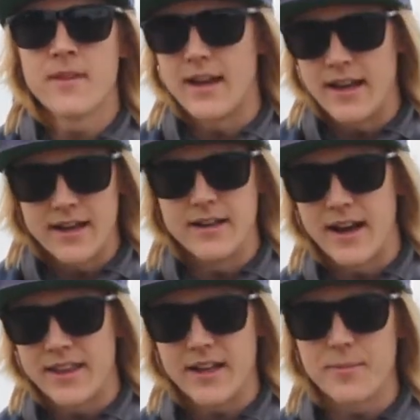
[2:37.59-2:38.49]
and
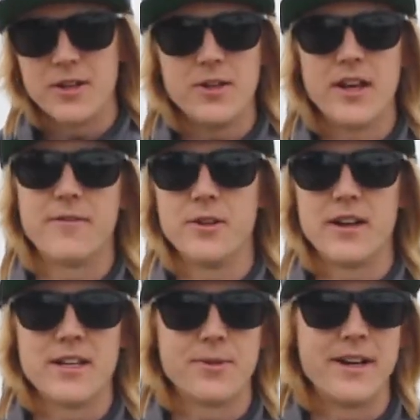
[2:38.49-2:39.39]
I think I'm going to do that for you
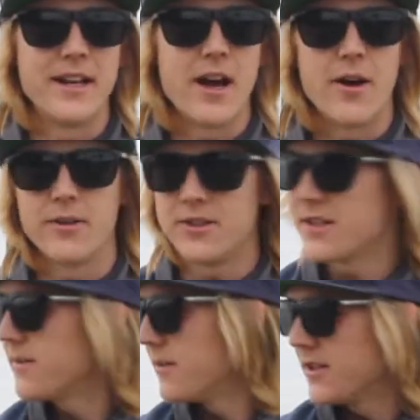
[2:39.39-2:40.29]
guys right now,
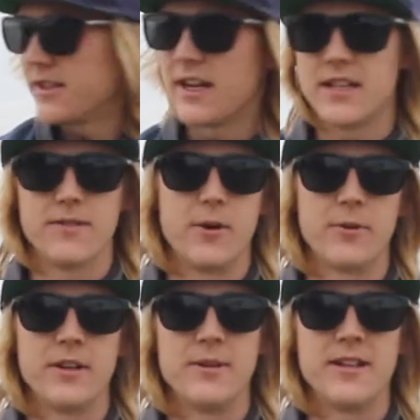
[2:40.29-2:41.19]
just a taste of what
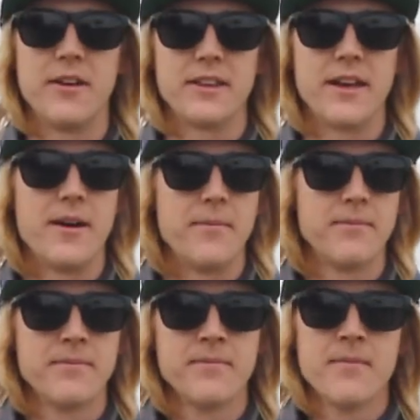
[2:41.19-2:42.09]
we're going to be telling
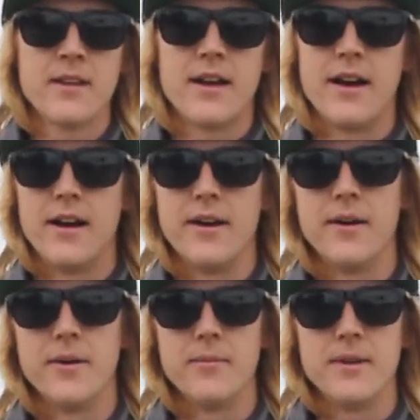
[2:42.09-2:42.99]

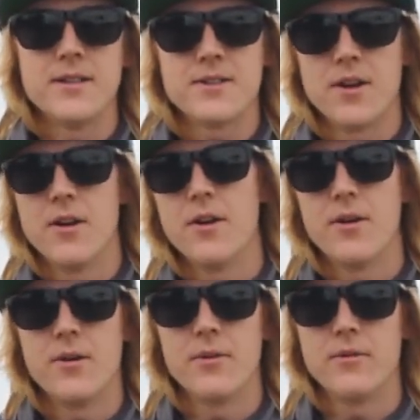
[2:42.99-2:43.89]
them. And so